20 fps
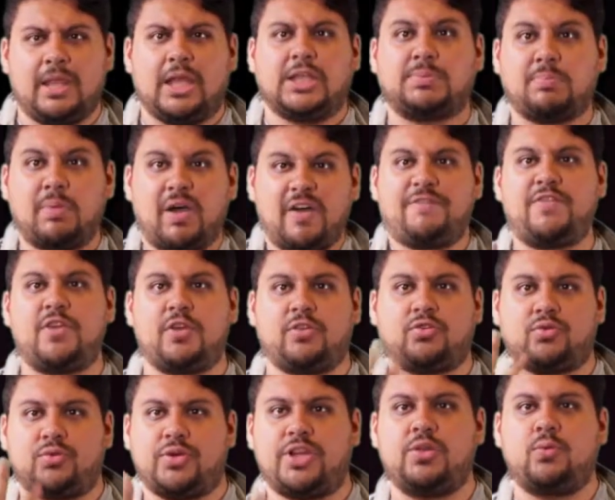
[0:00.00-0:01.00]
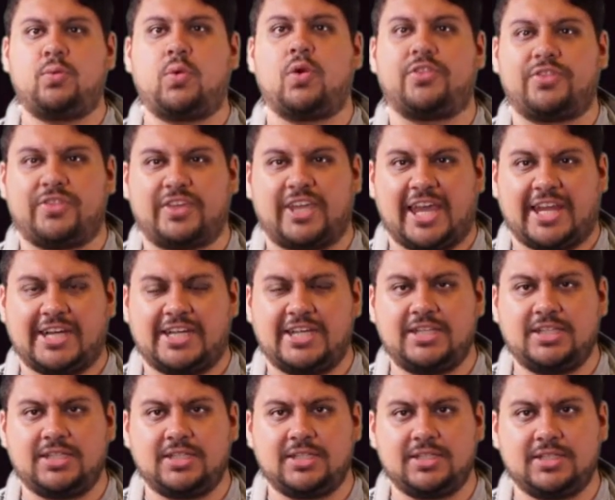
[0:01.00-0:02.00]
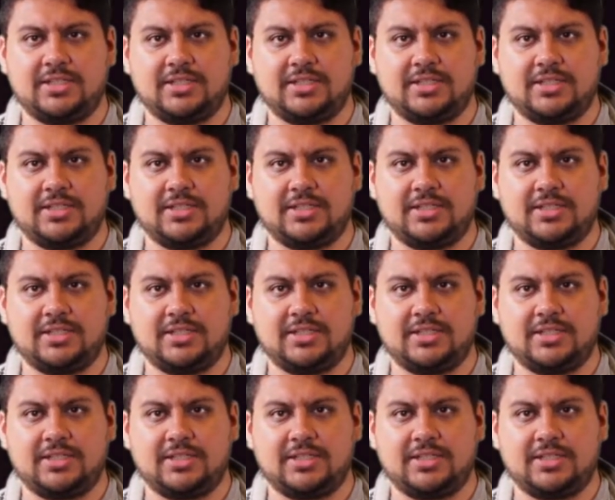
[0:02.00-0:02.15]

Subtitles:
Is Mafia 3 worth getting?